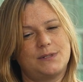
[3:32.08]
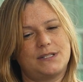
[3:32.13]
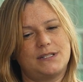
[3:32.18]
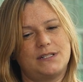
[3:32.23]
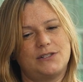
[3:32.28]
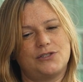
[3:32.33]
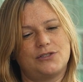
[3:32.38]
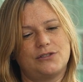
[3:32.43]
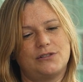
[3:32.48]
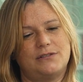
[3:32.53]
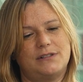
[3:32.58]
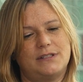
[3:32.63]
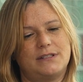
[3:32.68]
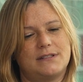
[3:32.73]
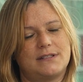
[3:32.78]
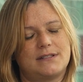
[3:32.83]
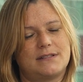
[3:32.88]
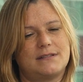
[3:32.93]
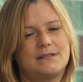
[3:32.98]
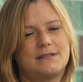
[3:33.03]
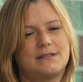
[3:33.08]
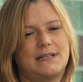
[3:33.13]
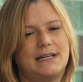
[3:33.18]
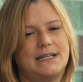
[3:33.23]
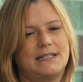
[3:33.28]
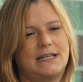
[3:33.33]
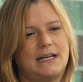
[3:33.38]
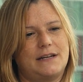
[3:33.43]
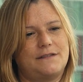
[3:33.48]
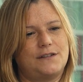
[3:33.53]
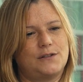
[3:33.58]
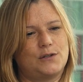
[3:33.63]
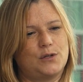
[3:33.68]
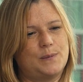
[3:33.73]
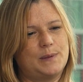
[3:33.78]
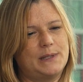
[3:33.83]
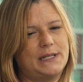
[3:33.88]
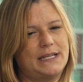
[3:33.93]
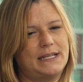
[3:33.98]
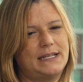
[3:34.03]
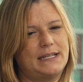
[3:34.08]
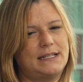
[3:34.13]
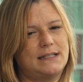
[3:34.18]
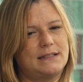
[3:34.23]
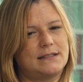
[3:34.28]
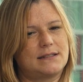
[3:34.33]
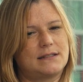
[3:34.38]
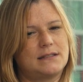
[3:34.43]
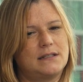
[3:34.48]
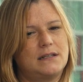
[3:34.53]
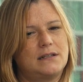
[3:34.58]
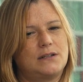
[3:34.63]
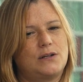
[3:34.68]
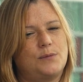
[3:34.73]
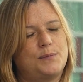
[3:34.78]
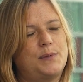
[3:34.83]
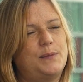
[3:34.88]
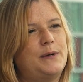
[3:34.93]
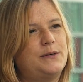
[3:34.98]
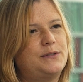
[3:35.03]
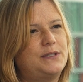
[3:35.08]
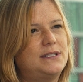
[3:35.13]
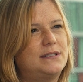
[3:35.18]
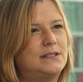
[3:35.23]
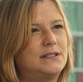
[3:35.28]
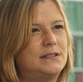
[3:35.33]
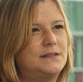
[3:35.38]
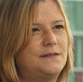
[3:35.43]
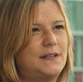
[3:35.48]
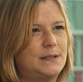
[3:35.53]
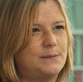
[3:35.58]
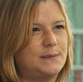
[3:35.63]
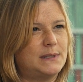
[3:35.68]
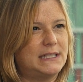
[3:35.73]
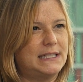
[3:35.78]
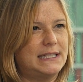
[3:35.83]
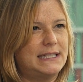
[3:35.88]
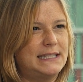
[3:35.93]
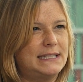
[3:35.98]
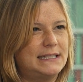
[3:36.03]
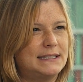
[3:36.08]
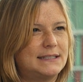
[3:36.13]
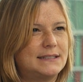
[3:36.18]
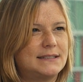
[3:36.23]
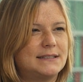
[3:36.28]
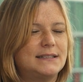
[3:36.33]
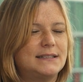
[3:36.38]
Insurance, stayed there for a couple of years, got promoted to development lead.